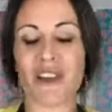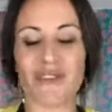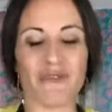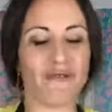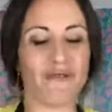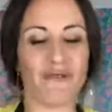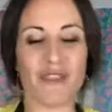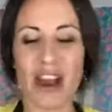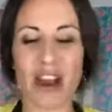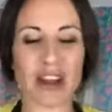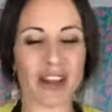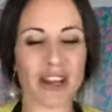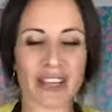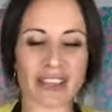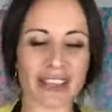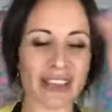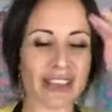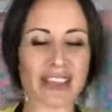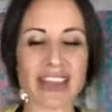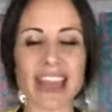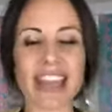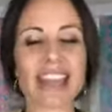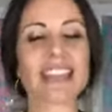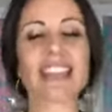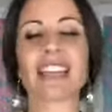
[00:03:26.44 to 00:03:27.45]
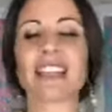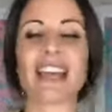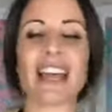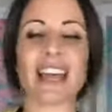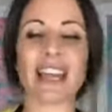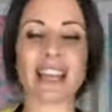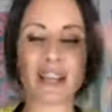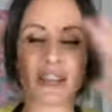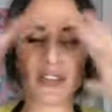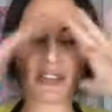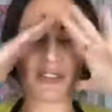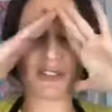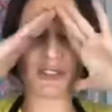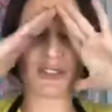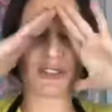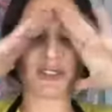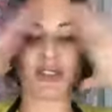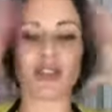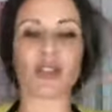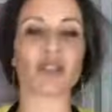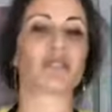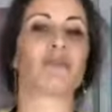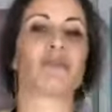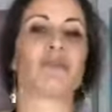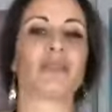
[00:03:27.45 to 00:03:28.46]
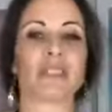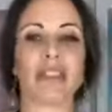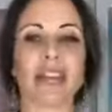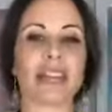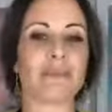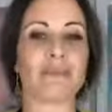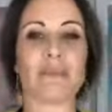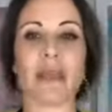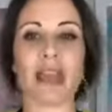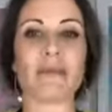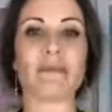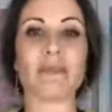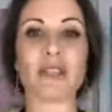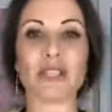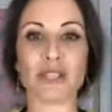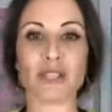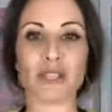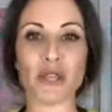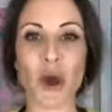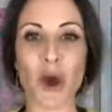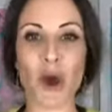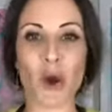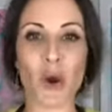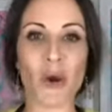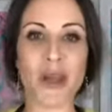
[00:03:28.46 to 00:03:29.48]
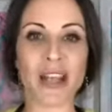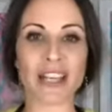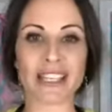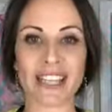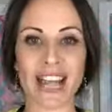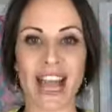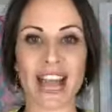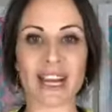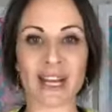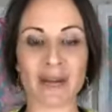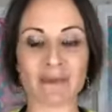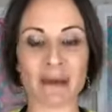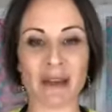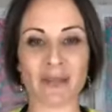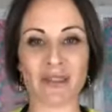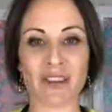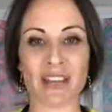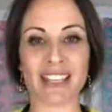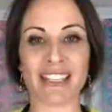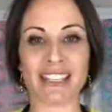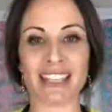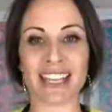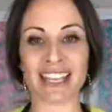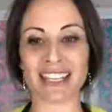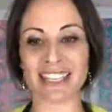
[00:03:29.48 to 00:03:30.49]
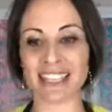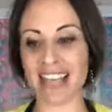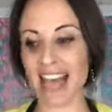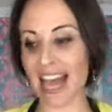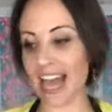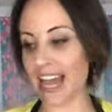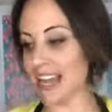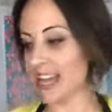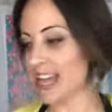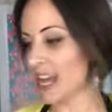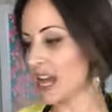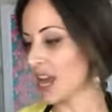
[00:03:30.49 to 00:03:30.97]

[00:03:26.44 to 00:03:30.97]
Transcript: the thing that made me so excited about this is that